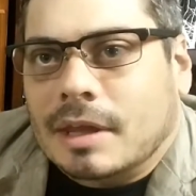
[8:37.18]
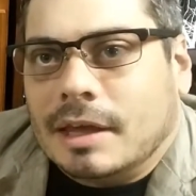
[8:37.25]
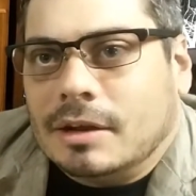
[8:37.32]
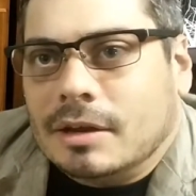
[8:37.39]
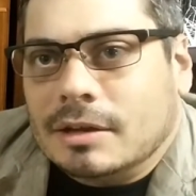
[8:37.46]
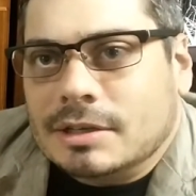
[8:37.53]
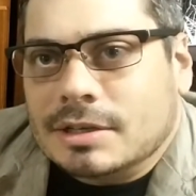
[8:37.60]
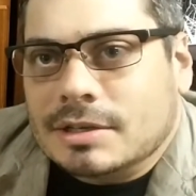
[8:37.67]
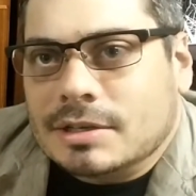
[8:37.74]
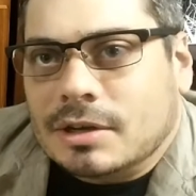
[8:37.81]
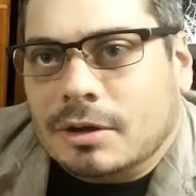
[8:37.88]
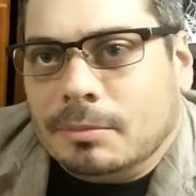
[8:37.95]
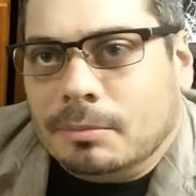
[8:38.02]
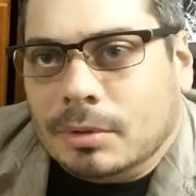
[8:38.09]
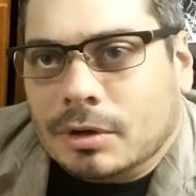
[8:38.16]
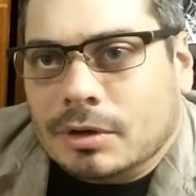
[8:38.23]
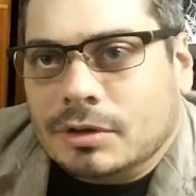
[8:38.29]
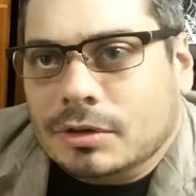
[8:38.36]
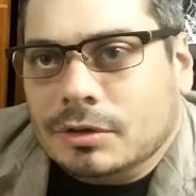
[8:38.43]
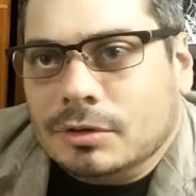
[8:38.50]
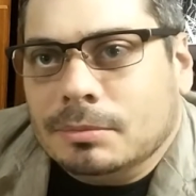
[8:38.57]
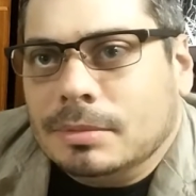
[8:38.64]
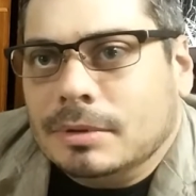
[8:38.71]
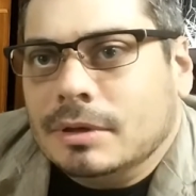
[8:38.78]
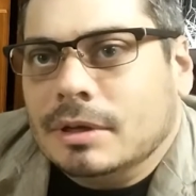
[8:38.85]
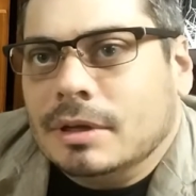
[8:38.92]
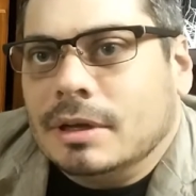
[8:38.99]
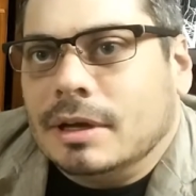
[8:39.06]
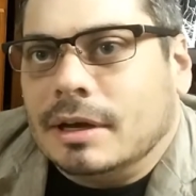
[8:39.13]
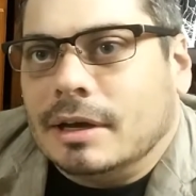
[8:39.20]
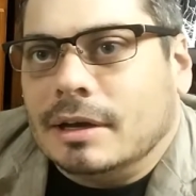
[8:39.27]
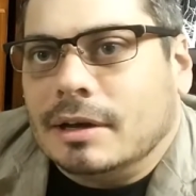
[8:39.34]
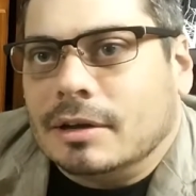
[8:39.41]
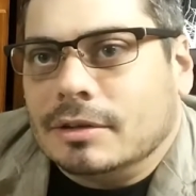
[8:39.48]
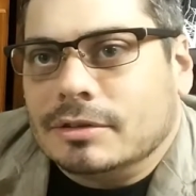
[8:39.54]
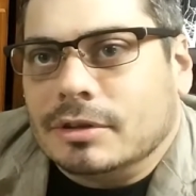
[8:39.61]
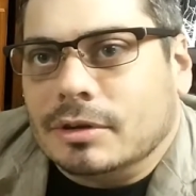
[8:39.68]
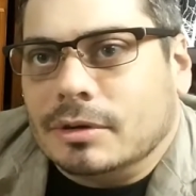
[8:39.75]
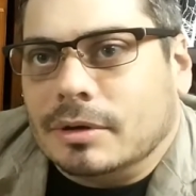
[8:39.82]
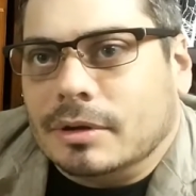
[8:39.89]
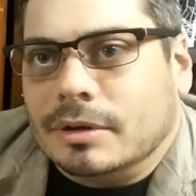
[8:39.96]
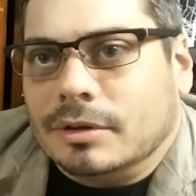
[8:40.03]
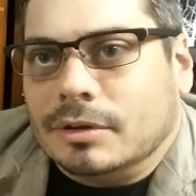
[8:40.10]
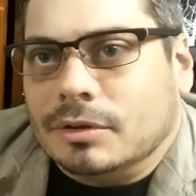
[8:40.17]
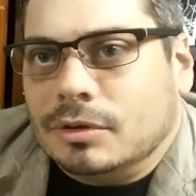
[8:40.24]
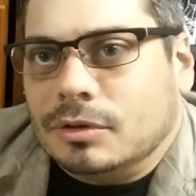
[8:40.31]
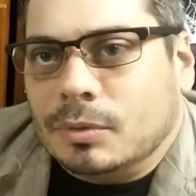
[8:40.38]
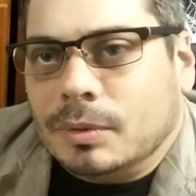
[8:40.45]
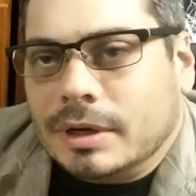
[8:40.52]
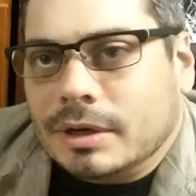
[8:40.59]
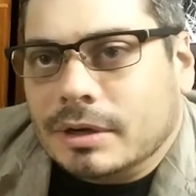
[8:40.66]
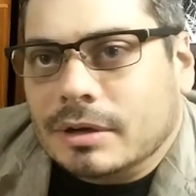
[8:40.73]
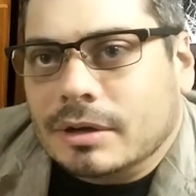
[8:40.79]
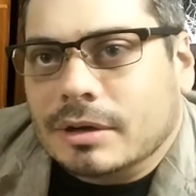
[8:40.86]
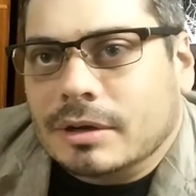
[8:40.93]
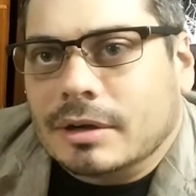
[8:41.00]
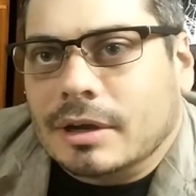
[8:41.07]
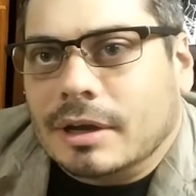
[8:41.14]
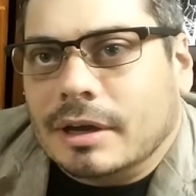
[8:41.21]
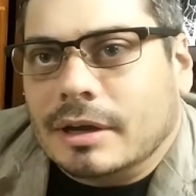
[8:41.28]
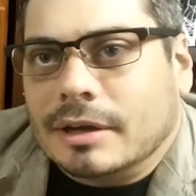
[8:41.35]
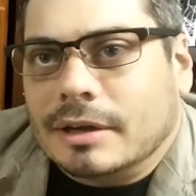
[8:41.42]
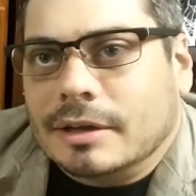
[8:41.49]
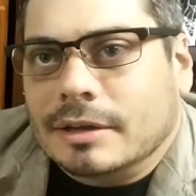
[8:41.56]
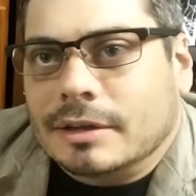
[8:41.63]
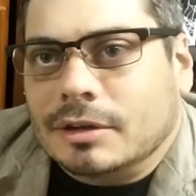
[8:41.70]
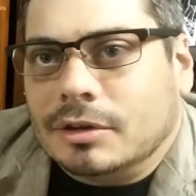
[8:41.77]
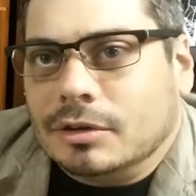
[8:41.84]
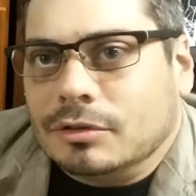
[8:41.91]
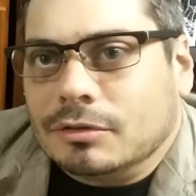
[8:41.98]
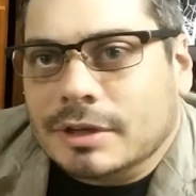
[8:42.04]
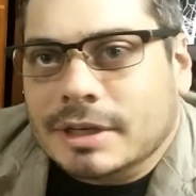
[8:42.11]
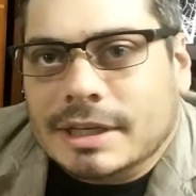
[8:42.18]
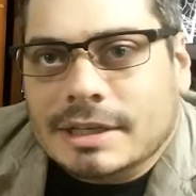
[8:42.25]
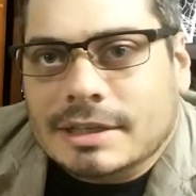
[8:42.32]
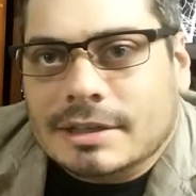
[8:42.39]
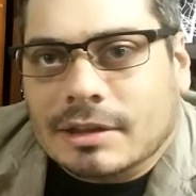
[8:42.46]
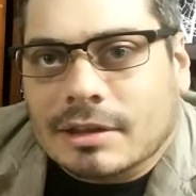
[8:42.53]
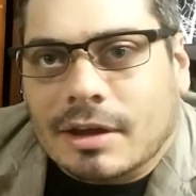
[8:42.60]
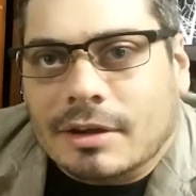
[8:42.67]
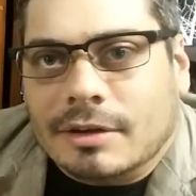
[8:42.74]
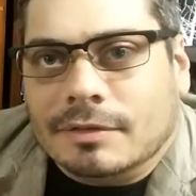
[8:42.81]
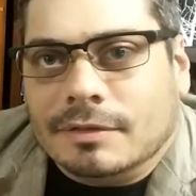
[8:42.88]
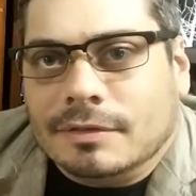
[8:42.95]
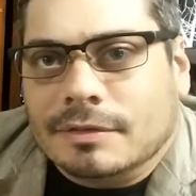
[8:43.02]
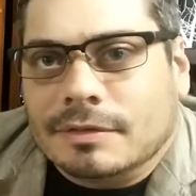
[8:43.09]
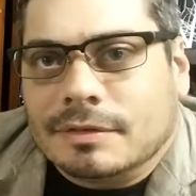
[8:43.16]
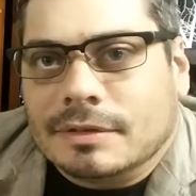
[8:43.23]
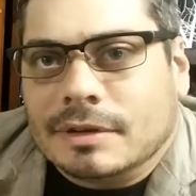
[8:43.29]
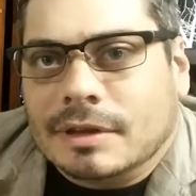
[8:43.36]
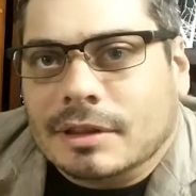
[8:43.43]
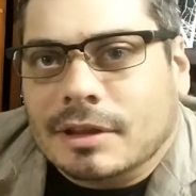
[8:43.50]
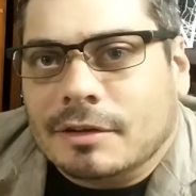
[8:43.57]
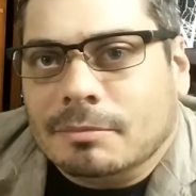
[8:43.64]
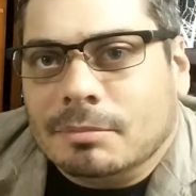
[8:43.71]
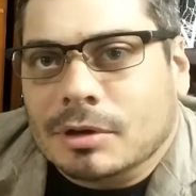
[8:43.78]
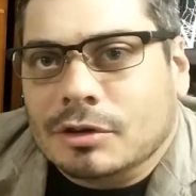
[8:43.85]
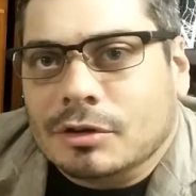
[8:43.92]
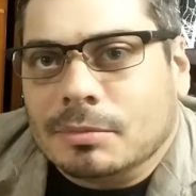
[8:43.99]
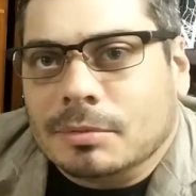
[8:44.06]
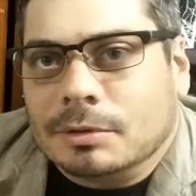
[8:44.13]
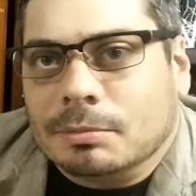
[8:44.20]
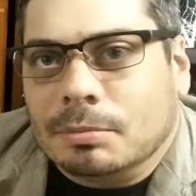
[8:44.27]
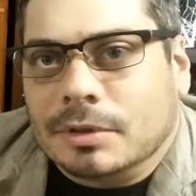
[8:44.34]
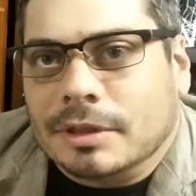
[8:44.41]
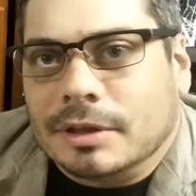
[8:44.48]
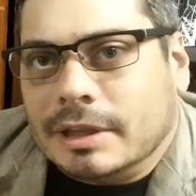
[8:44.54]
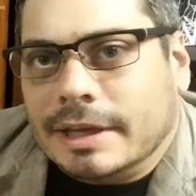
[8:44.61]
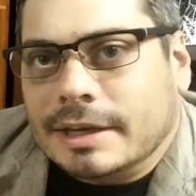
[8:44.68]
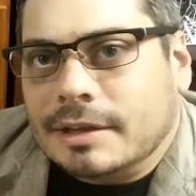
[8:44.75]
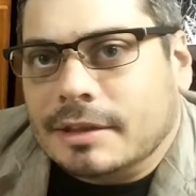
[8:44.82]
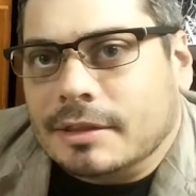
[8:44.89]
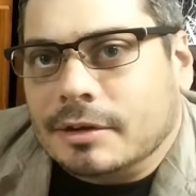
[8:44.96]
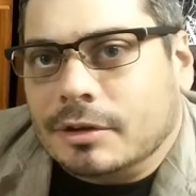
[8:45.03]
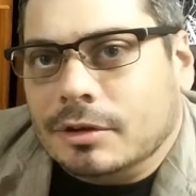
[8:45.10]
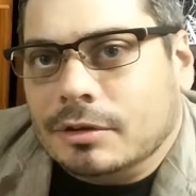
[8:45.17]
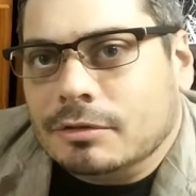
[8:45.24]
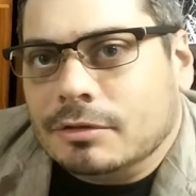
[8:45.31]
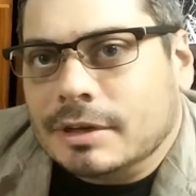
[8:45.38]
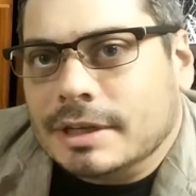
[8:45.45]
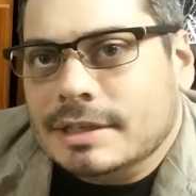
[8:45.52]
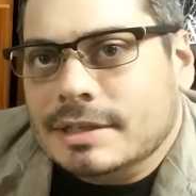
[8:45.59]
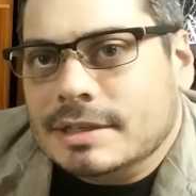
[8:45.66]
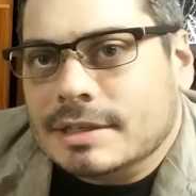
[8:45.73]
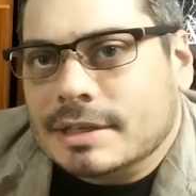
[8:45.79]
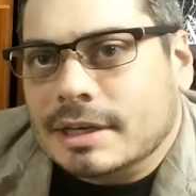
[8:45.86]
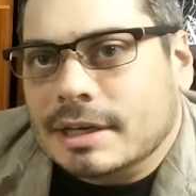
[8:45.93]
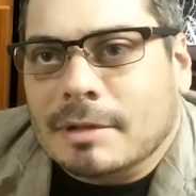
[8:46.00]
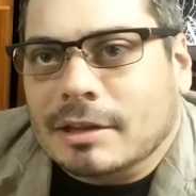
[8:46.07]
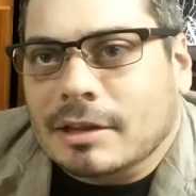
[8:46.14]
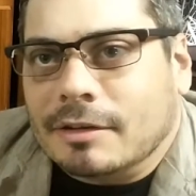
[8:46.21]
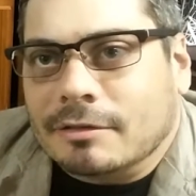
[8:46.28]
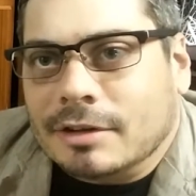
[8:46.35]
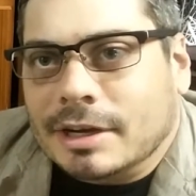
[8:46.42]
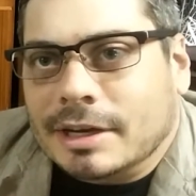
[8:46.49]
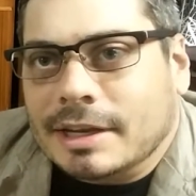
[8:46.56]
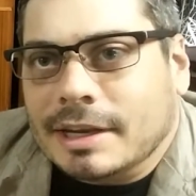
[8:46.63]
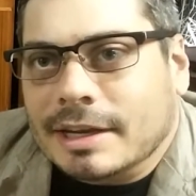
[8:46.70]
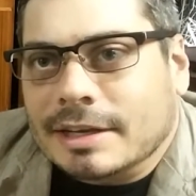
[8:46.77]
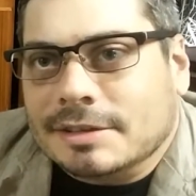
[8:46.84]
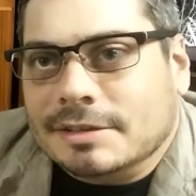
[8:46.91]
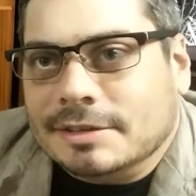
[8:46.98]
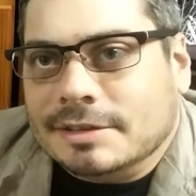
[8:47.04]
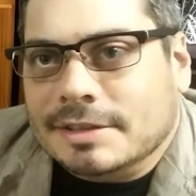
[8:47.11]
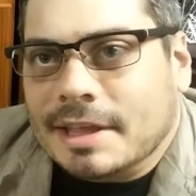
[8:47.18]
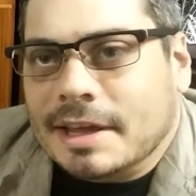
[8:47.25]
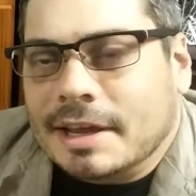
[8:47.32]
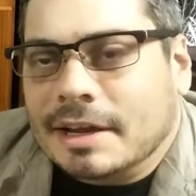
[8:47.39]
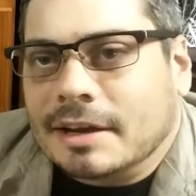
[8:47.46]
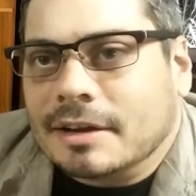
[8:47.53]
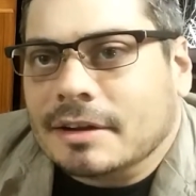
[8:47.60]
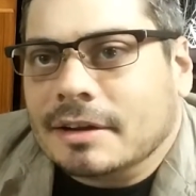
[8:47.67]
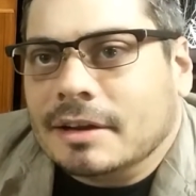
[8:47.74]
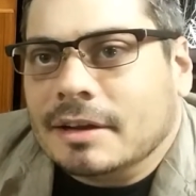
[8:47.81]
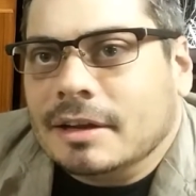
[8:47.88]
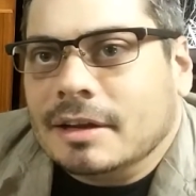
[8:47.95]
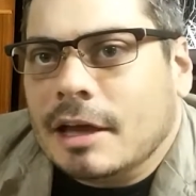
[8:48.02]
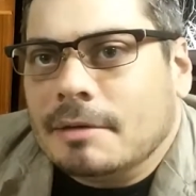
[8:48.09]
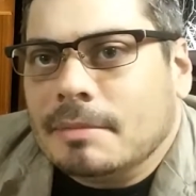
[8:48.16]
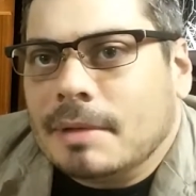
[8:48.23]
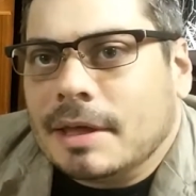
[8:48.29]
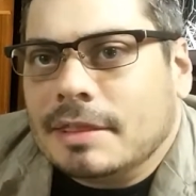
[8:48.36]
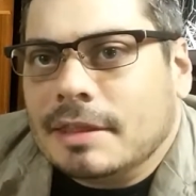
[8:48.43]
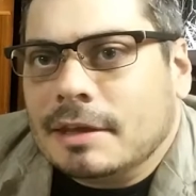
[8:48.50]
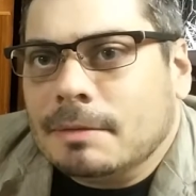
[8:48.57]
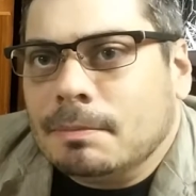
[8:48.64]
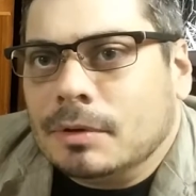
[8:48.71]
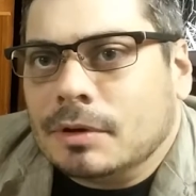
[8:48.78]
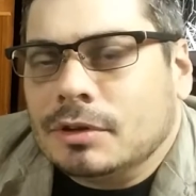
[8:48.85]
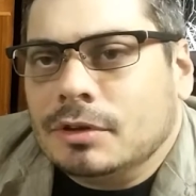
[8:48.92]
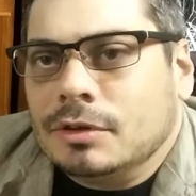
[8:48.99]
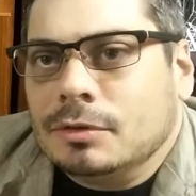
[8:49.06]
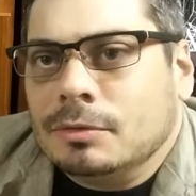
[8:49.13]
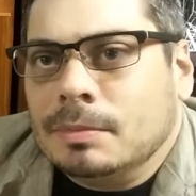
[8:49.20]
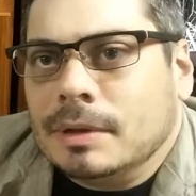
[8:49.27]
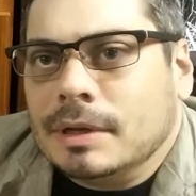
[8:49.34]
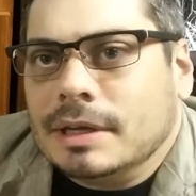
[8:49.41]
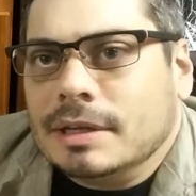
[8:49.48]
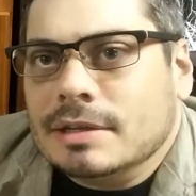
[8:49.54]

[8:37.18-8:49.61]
And not just on BookTube, also on Twitter, Goodreads. A lot of booktubers put the link to their Goodreads. I made a lot of great connections there. I think BookTube